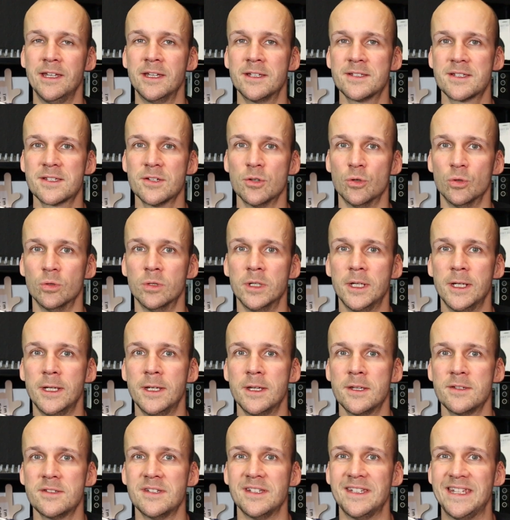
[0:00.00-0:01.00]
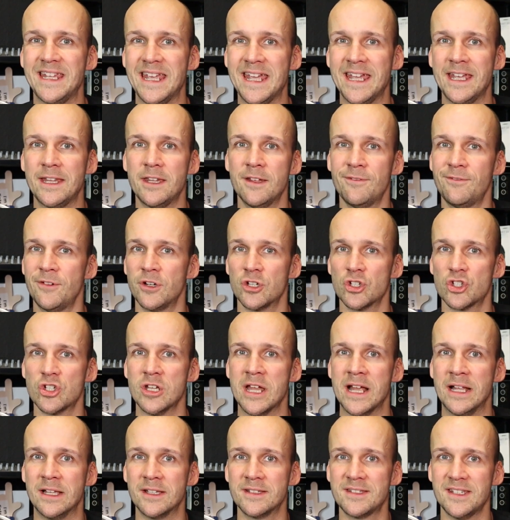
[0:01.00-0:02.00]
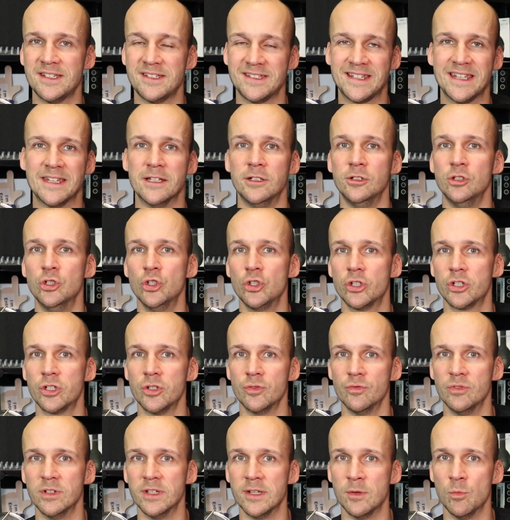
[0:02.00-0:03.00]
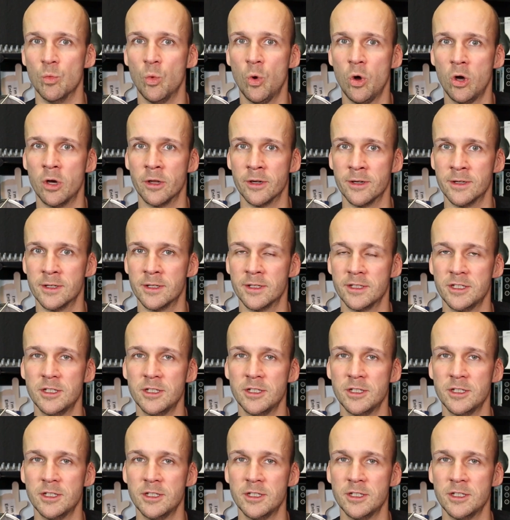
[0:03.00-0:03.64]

So to get the functionality, to get the look you really want,